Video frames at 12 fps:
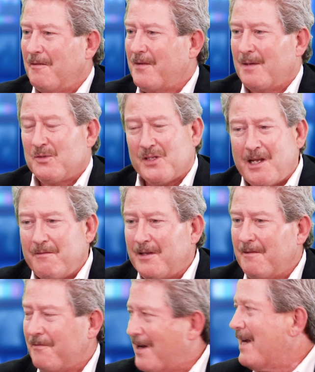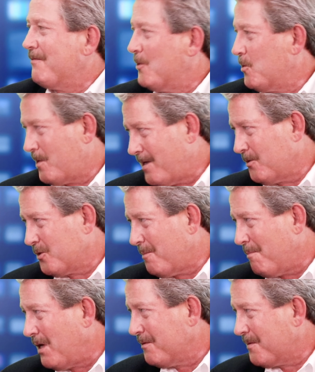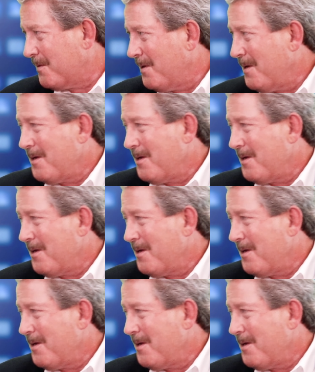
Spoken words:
if I'm saving $500 a month,